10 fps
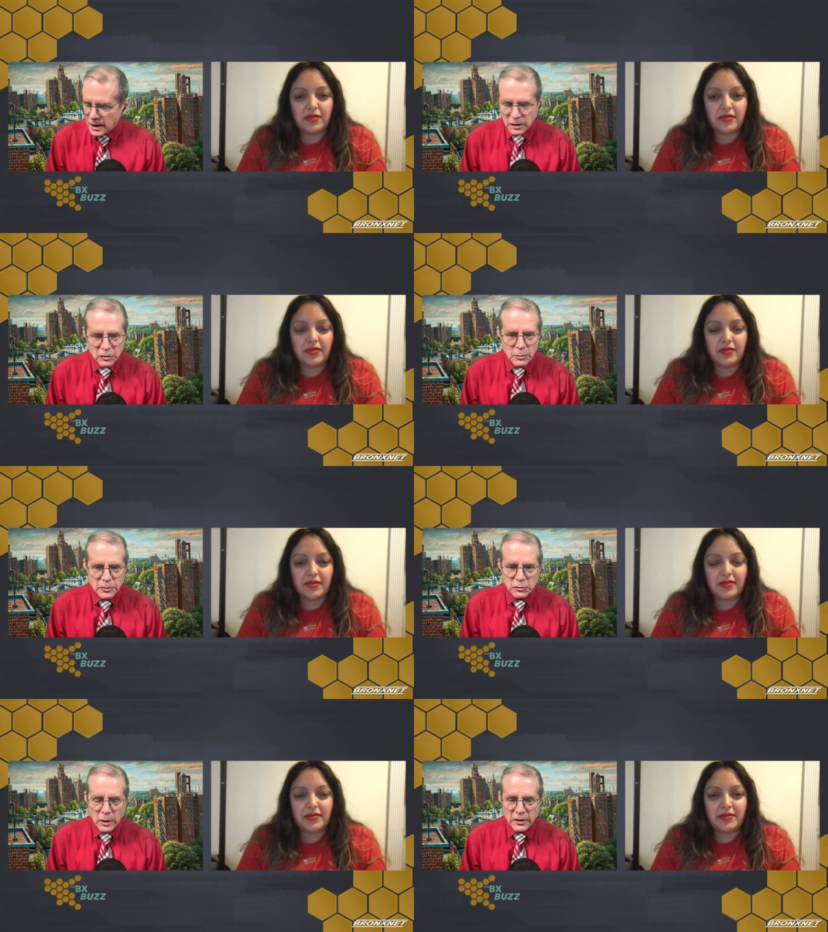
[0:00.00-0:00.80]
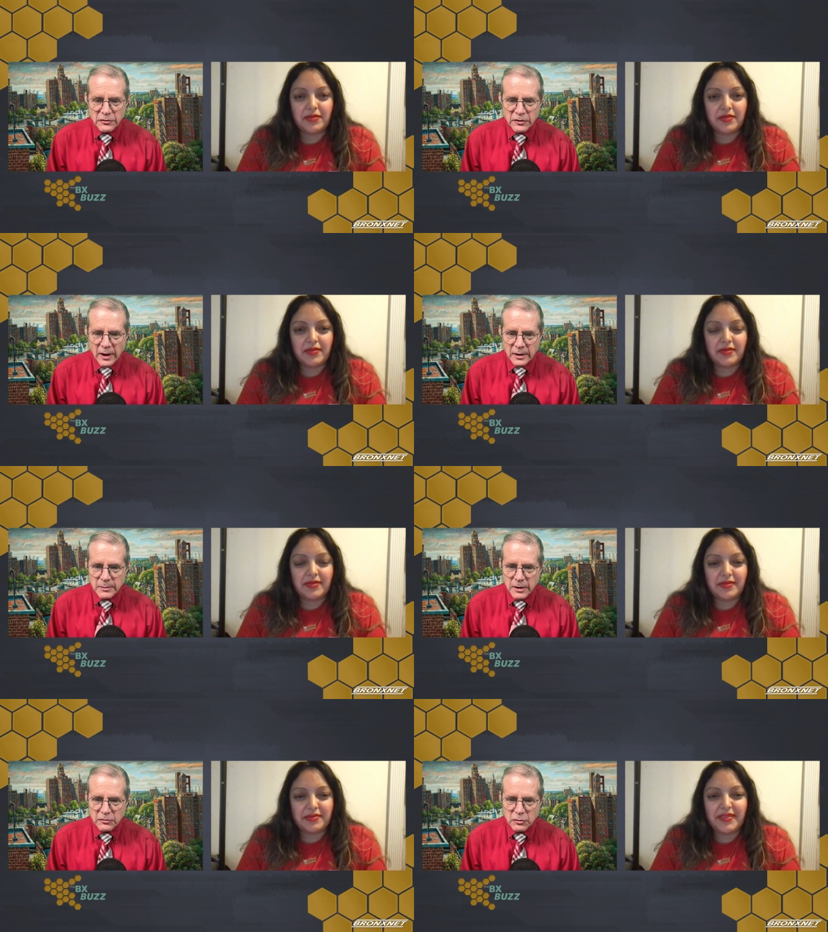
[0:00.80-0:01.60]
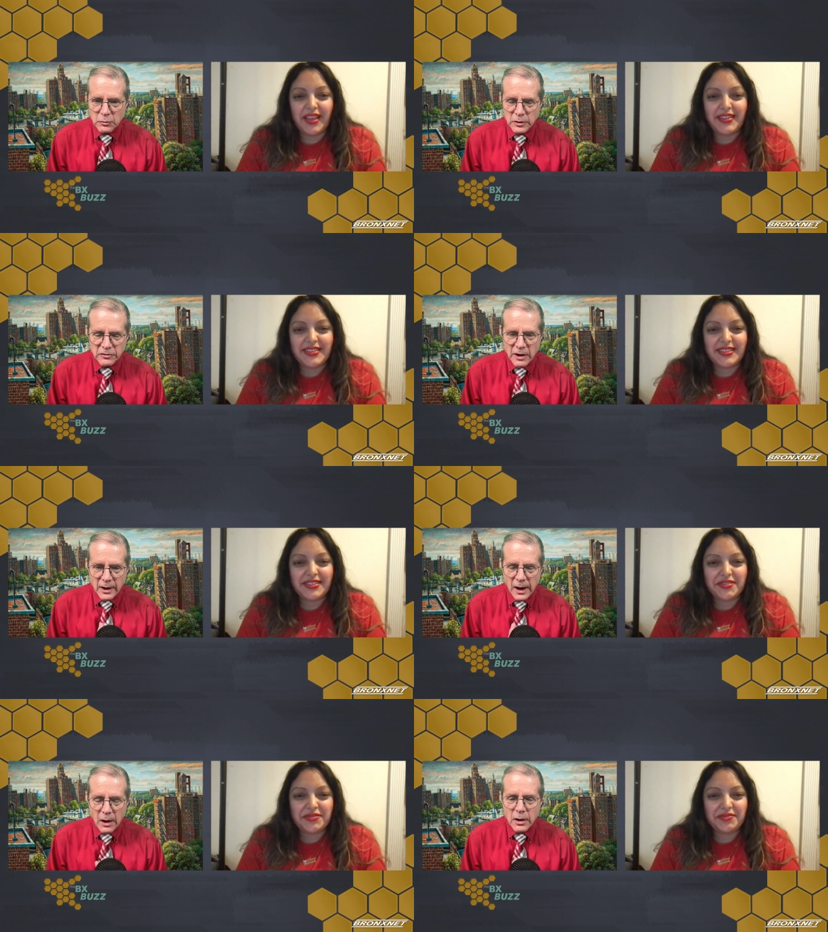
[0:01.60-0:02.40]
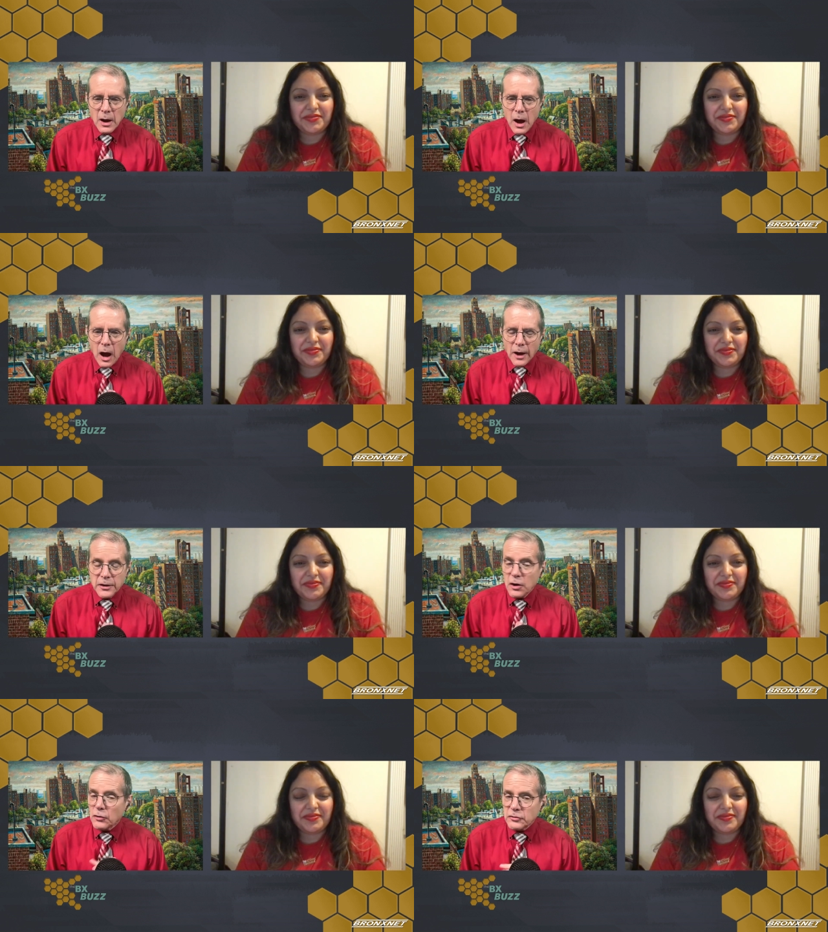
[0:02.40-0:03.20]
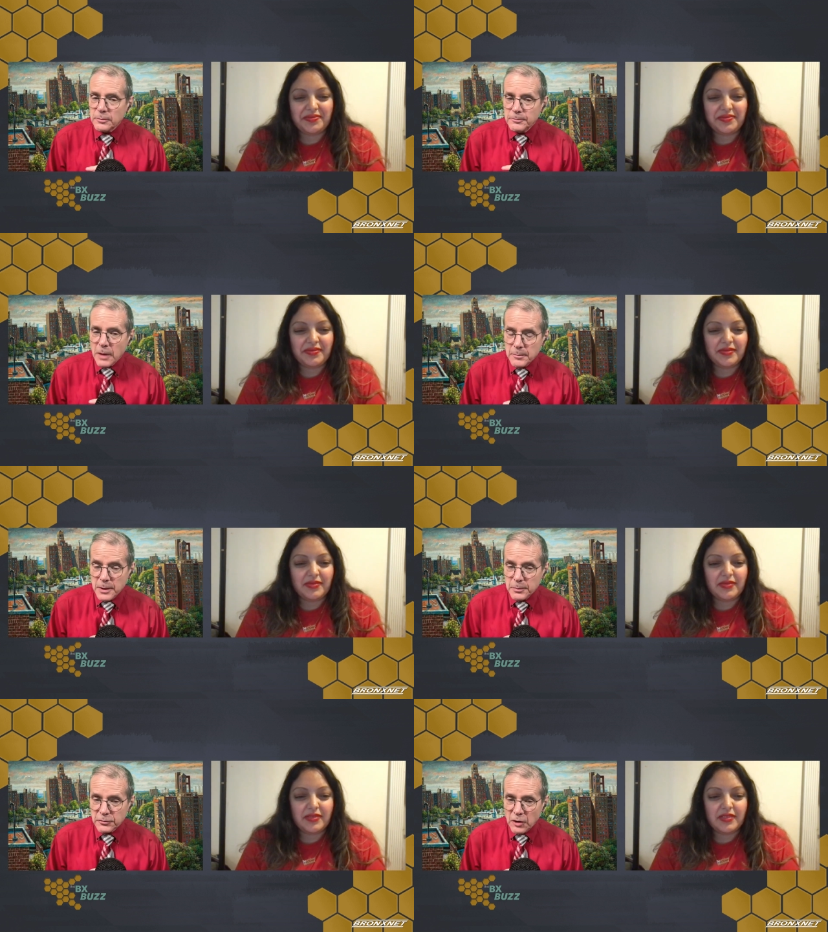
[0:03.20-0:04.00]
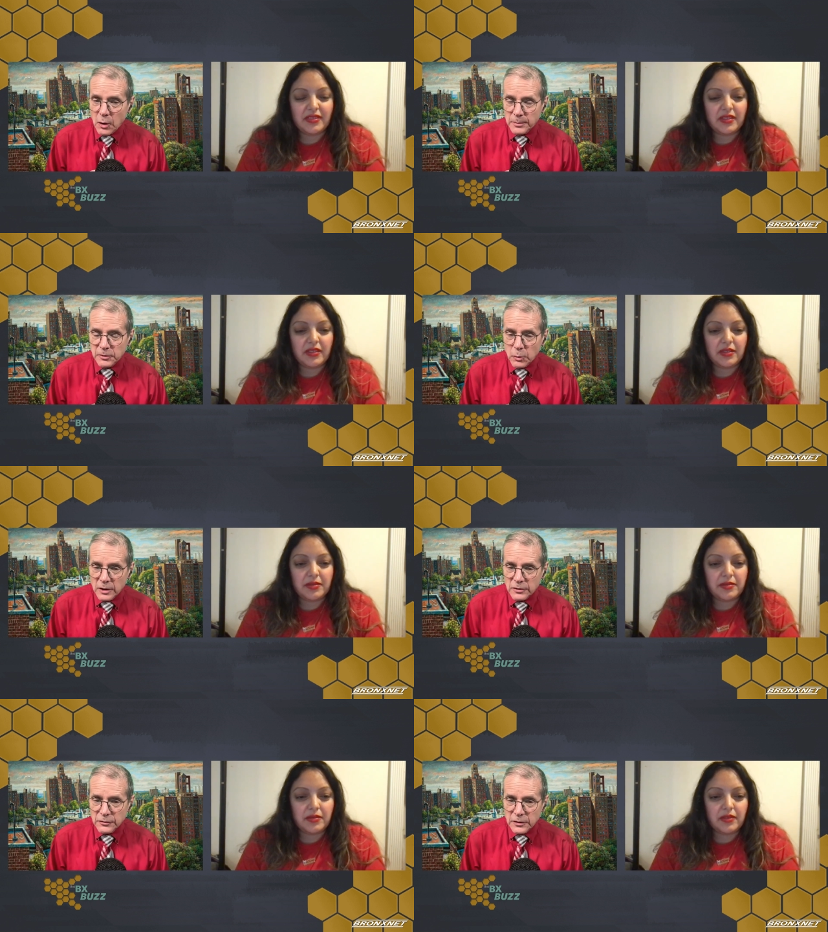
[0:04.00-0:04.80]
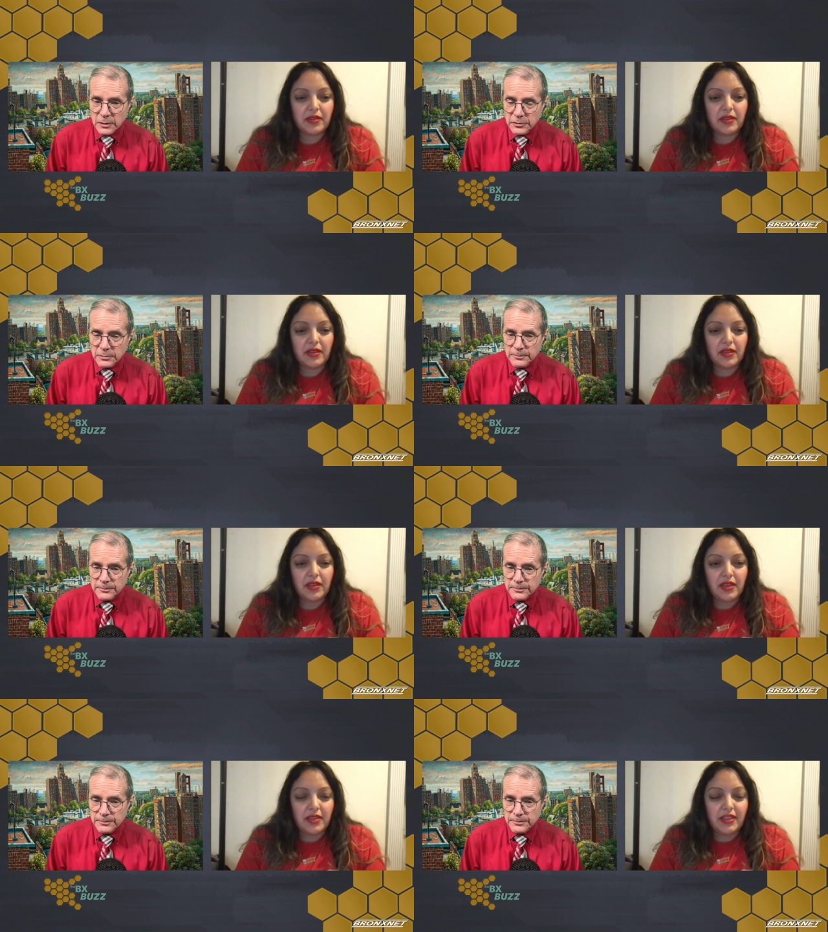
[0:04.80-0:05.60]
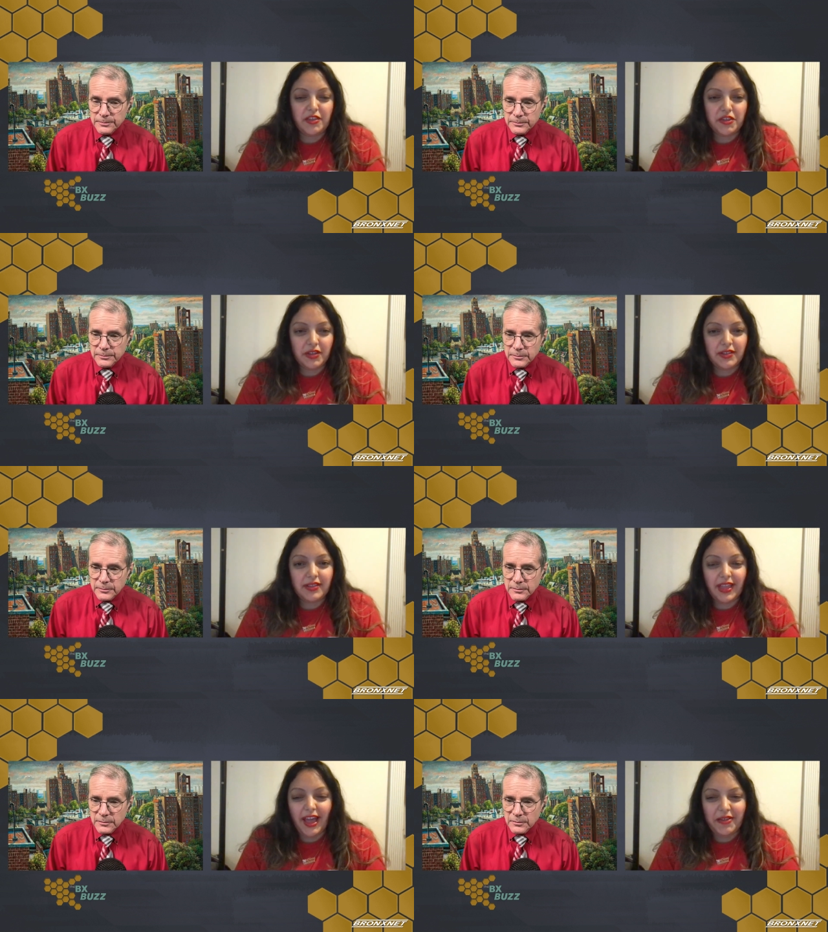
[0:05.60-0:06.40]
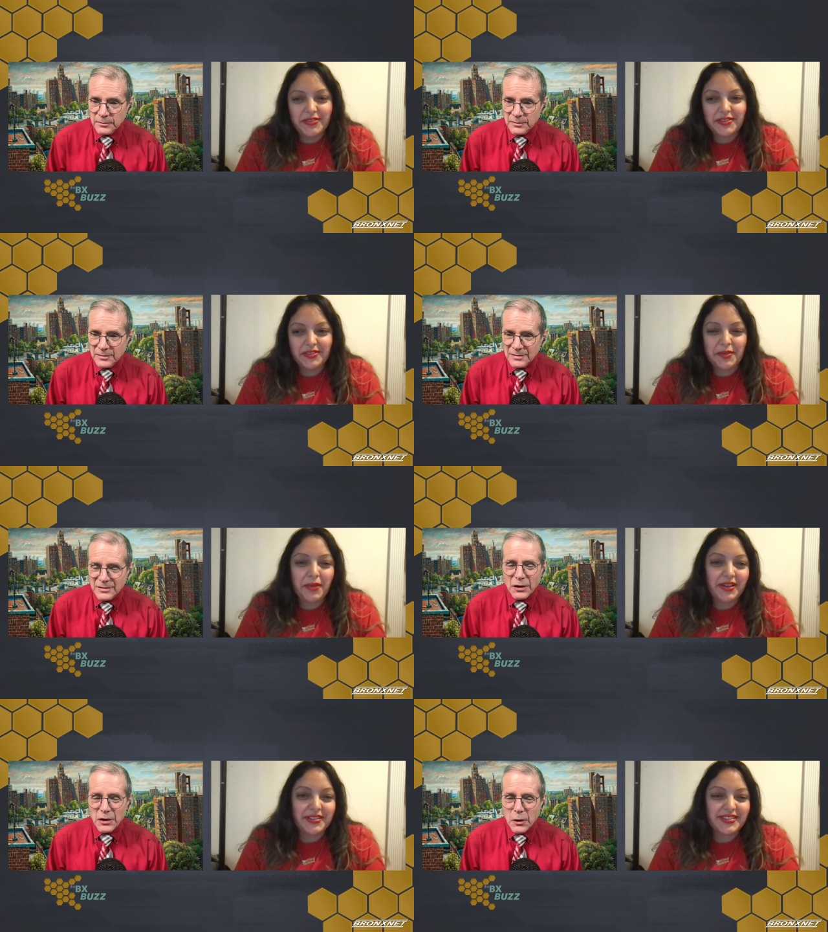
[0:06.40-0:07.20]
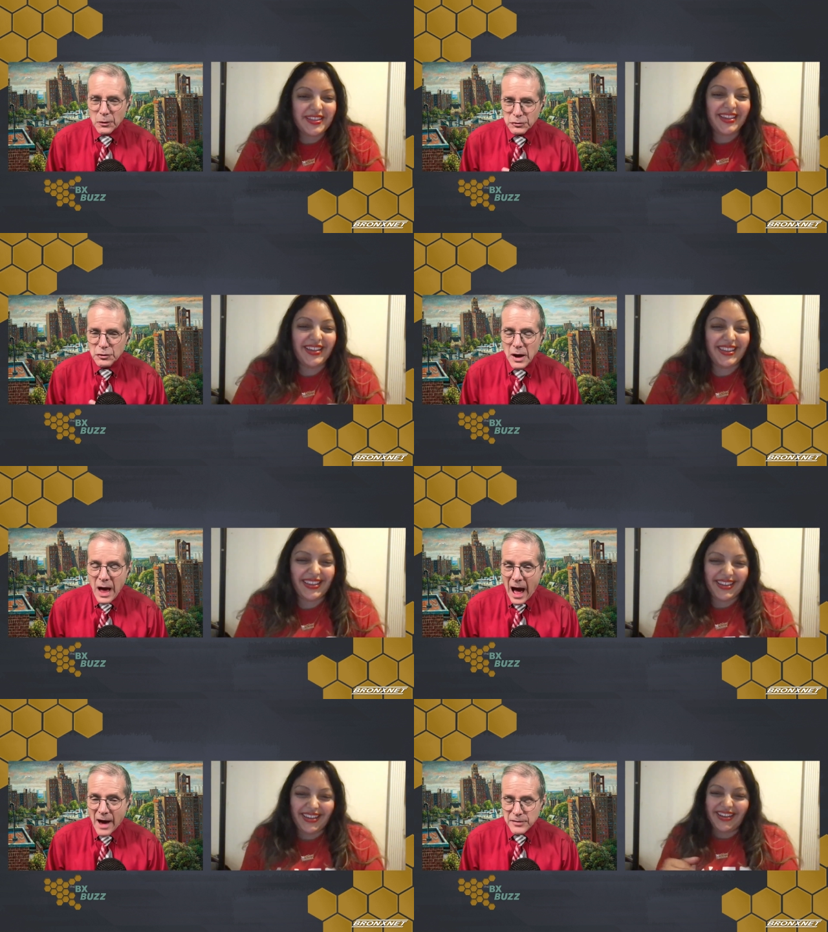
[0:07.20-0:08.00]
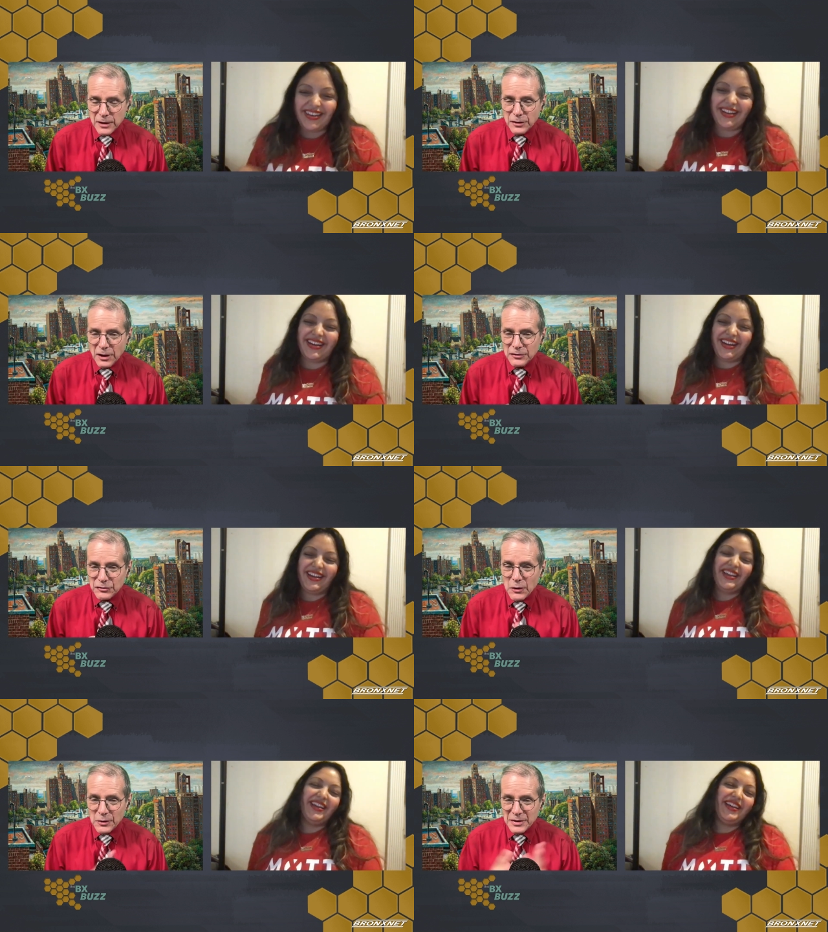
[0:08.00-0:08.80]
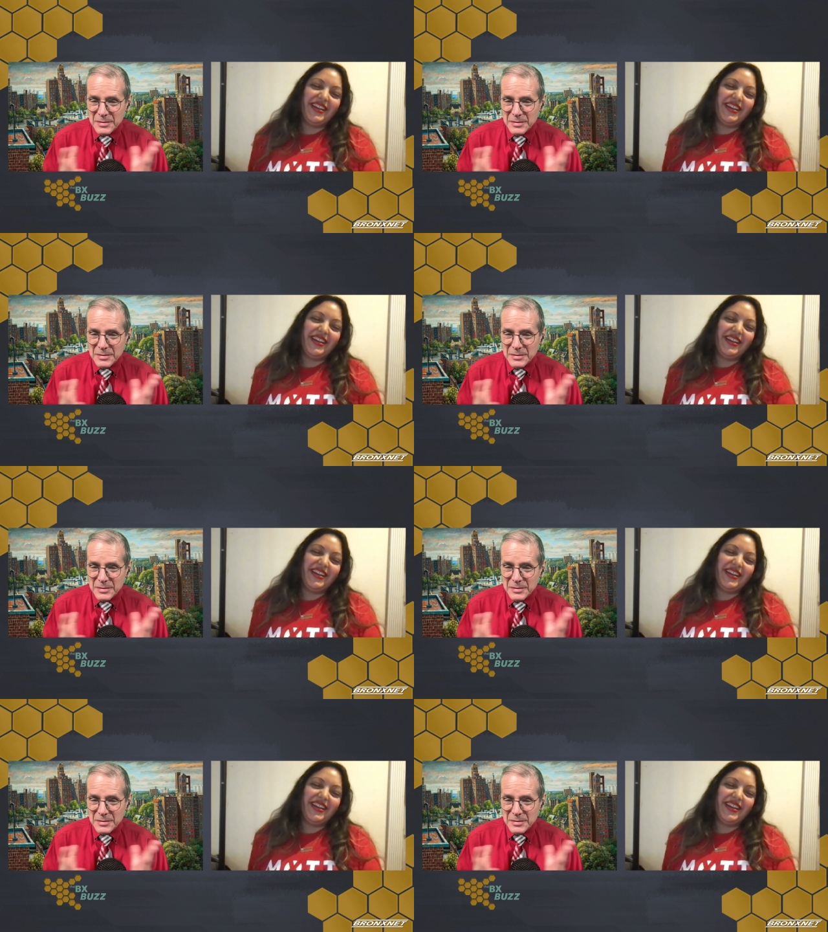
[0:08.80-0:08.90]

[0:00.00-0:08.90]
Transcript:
Speaker 1: October 22nd. Make sure we yes. check it out. Uh, Ninoska, uh, people show up to watch the films?
Speaker 2: They should. They have to. No,
Speaker 1: no. Do have they done so in the